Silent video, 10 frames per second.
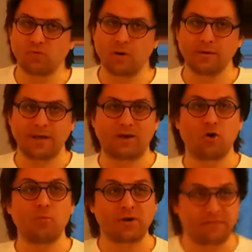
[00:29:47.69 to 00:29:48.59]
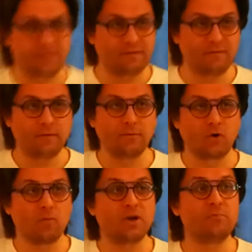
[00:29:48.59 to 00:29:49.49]
These are seeds,
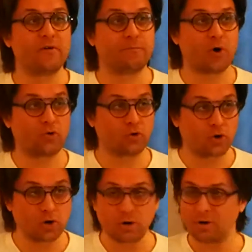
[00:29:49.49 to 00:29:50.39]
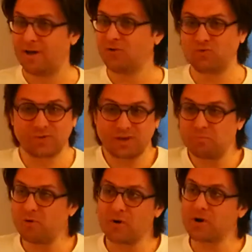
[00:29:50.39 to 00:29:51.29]
and these are
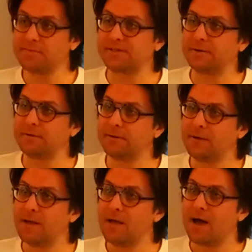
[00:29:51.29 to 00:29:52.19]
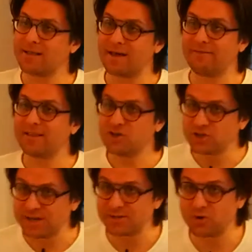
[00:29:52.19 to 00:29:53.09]
beings that want to live inside you. And how
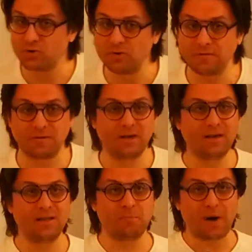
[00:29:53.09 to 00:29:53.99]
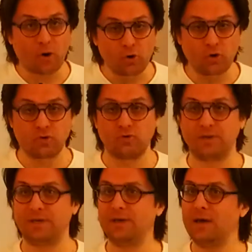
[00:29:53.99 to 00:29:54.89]
can they live and take a body?
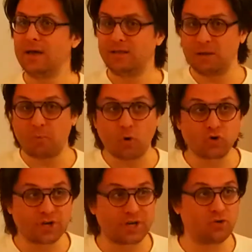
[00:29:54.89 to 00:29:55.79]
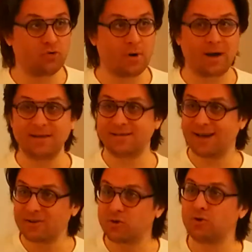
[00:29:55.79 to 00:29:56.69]
This way, through
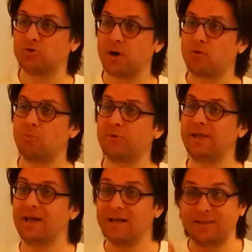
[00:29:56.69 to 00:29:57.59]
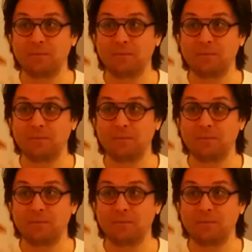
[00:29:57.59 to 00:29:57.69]
gestures that you say,